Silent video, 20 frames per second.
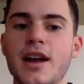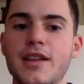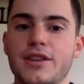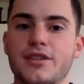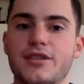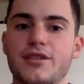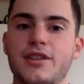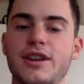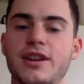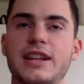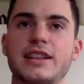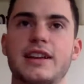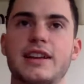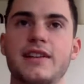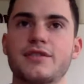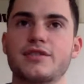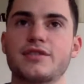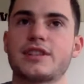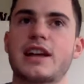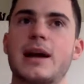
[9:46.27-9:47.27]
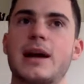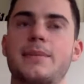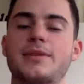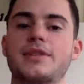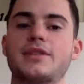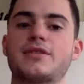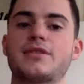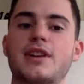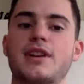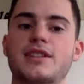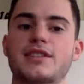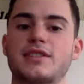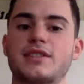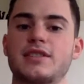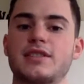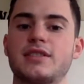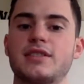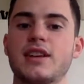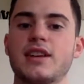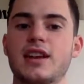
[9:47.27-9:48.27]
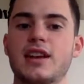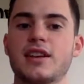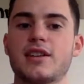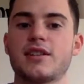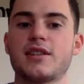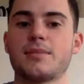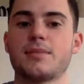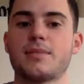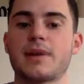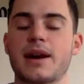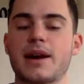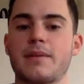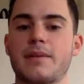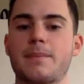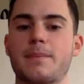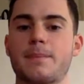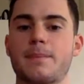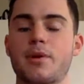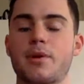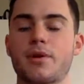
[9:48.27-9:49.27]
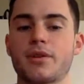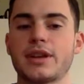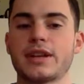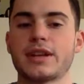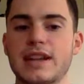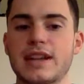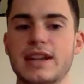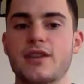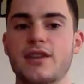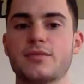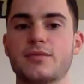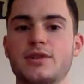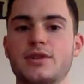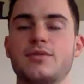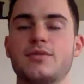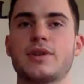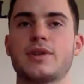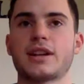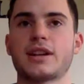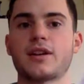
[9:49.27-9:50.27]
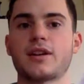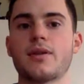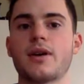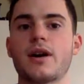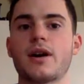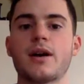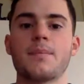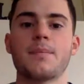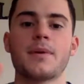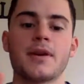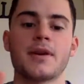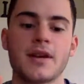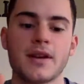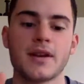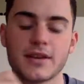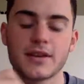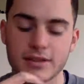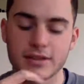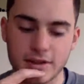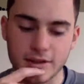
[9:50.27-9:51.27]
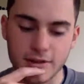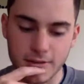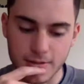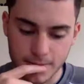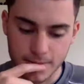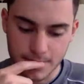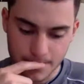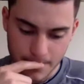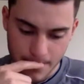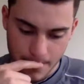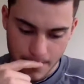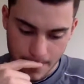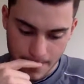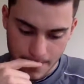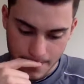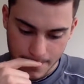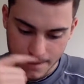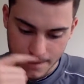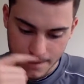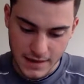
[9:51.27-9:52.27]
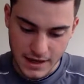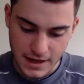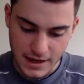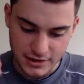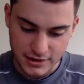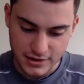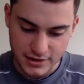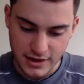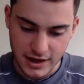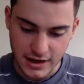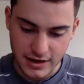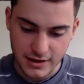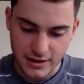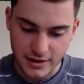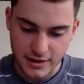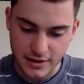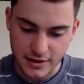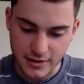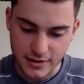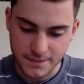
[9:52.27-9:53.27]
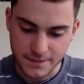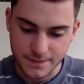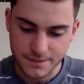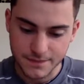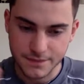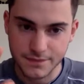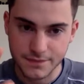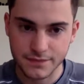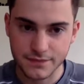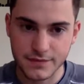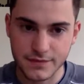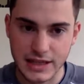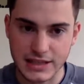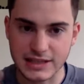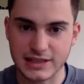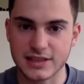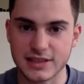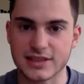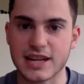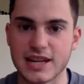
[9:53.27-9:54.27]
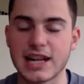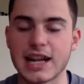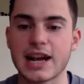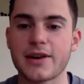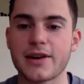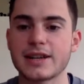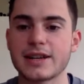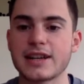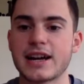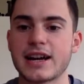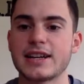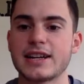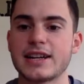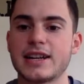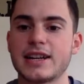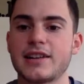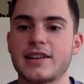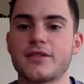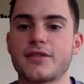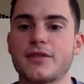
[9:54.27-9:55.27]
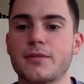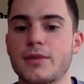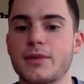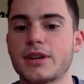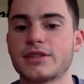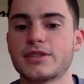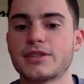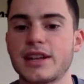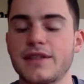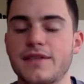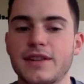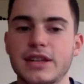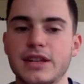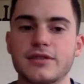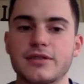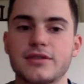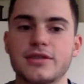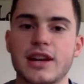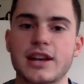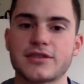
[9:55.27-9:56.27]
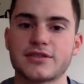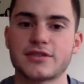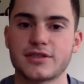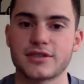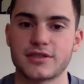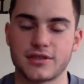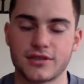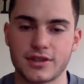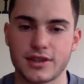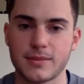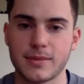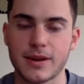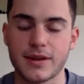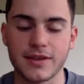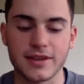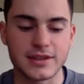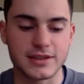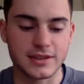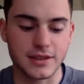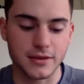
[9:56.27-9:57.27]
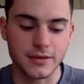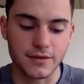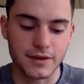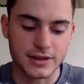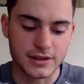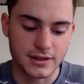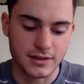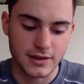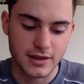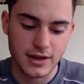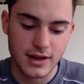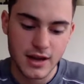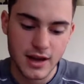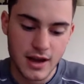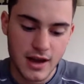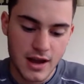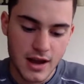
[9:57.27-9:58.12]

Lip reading: You're creating leverage in the opposite direction by pulling down when you want to go up. So that's just like that's that's just kind of how I tied together from watching that video to actually just learning about this stuff recently.